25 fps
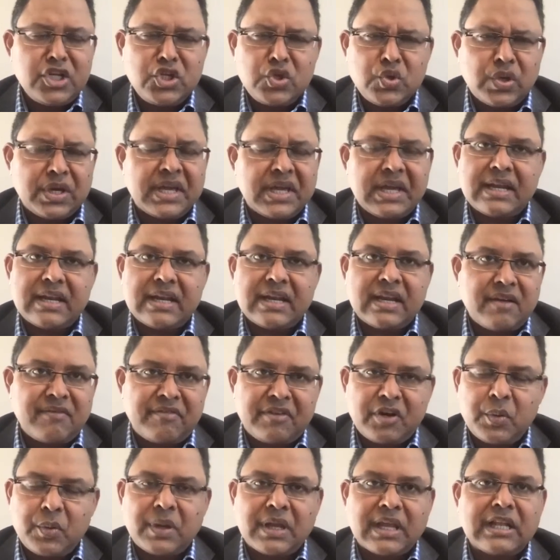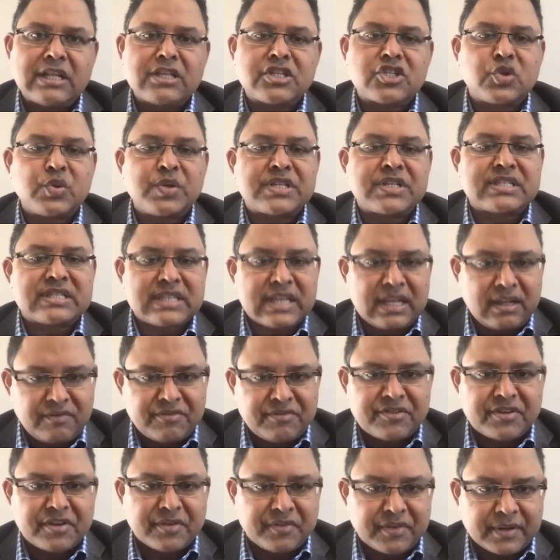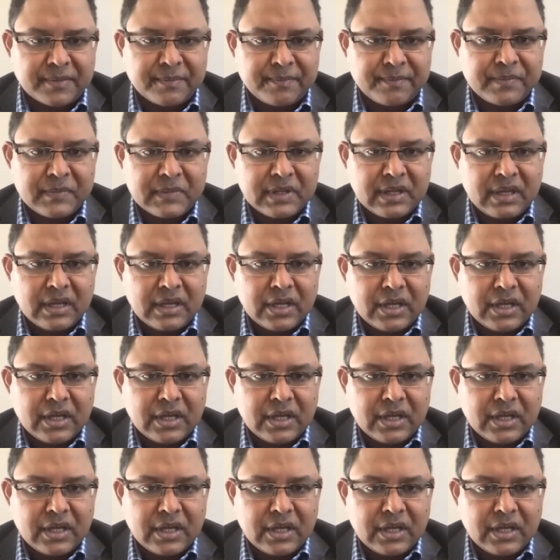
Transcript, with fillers: in uk and everywhere else do is self-driven